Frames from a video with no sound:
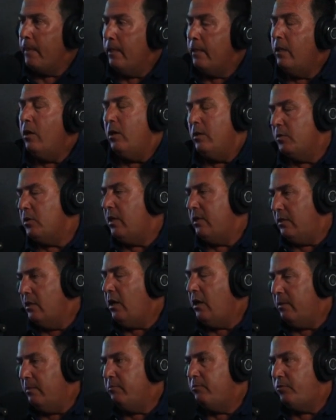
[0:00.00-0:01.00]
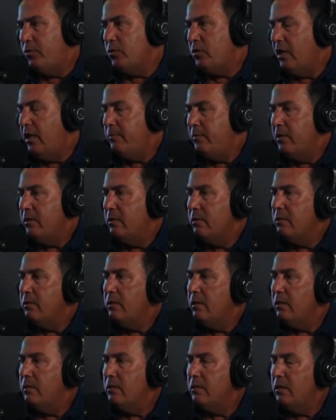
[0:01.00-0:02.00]
no, now I'm full-time here.
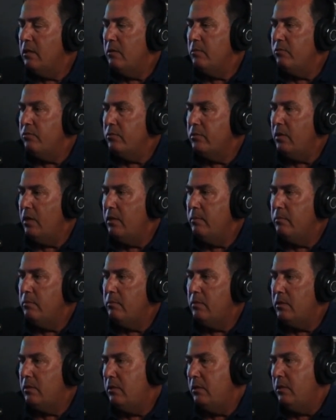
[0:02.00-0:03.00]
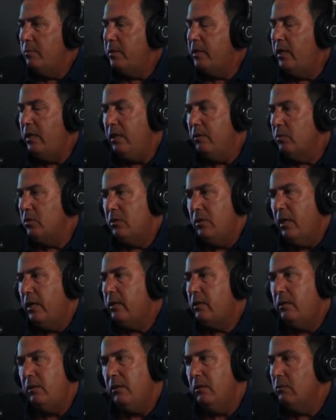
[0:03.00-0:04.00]
Yeah, now I'm full-time. But in the beginning, it was
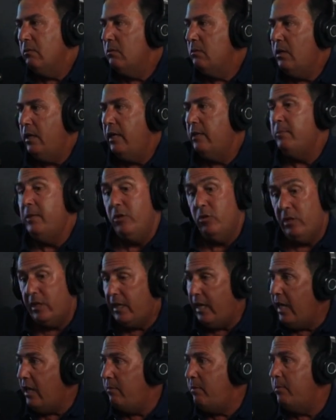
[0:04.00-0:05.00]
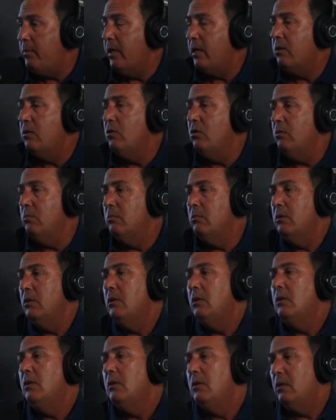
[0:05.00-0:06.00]
like, you know, I had my own academy back home.
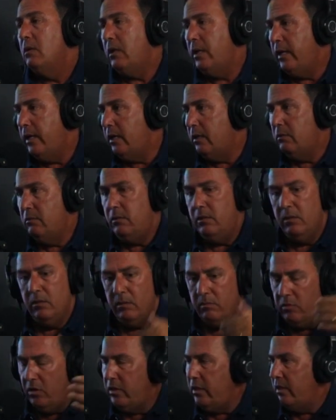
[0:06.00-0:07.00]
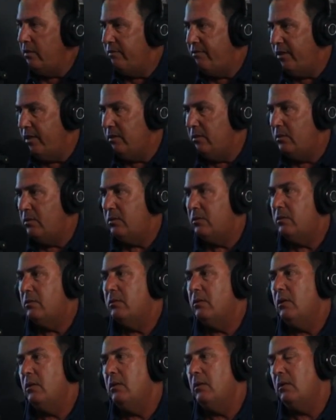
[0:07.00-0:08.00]
I had, you know, running
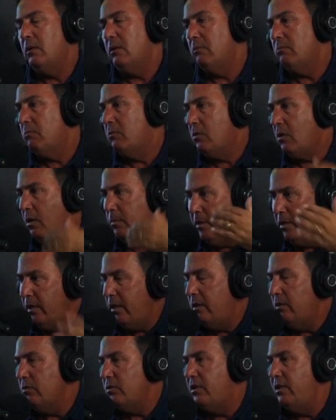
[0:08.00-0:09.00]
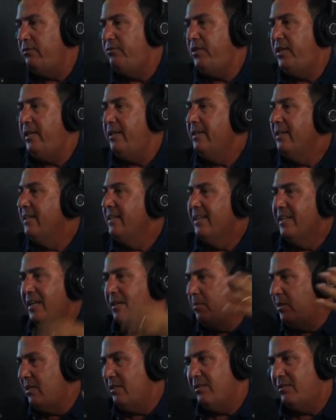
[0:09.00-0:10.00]
events, commentating on TV. I
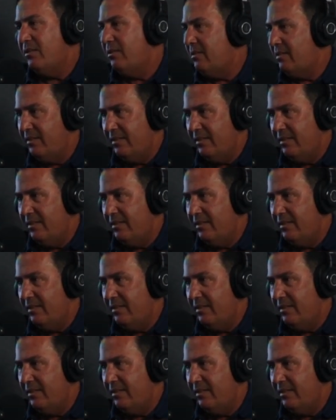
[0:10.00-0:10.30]
mean, it's